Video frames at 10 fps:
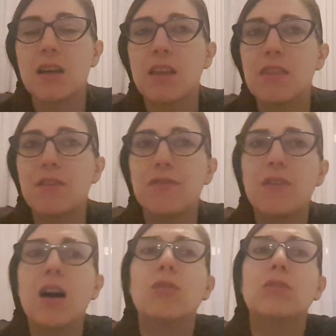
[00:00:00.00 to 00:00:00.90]
and they
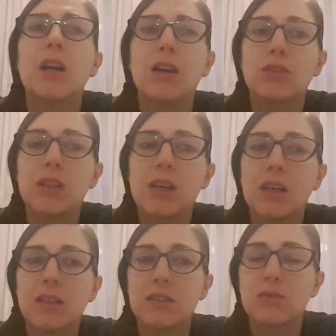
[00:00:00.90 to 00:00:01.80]
found out
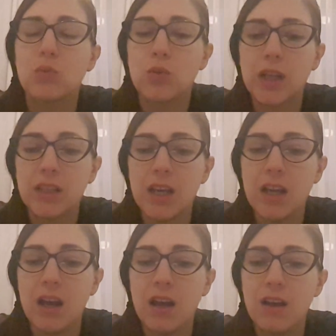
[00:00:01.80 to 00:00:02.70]
that what
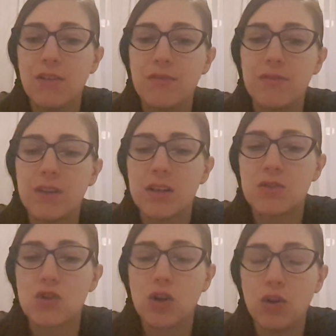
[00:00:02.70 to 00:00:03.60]
I have
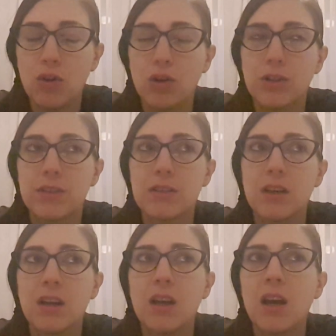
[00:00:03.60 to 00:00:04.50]
is called
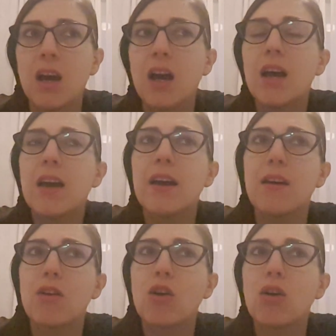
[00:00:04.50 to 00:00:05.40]

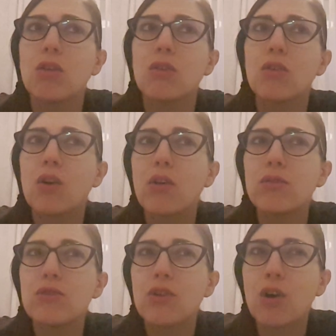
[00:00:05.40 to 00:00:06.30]
a
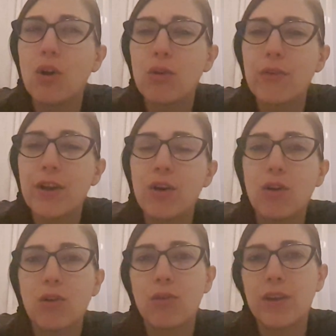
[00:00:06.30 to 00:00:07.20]

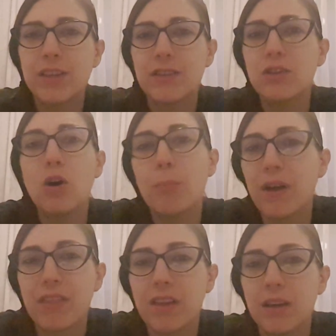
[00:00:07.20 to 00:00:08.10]

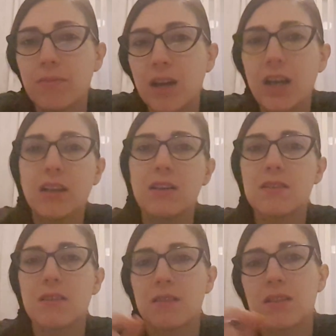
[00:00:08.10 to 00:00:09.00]
chorioretinopathy, and
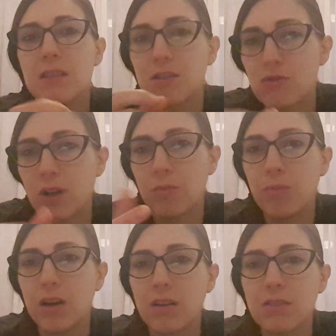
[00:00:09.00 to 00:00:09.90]
it's in the central
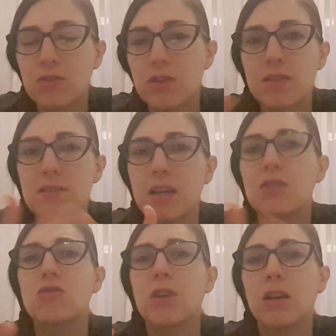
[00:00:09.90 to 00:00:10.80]
part, so it's
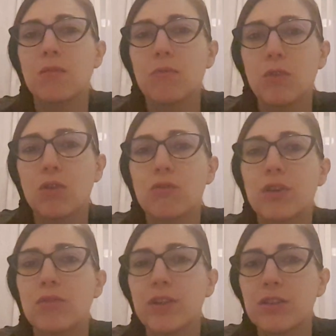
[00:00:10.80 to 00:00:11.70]
central
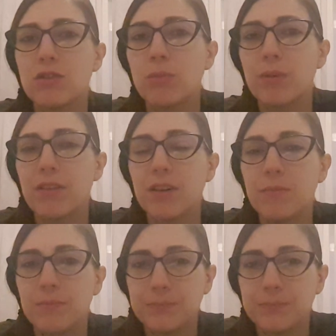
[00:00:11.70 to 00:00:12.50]
chorioretinopathy.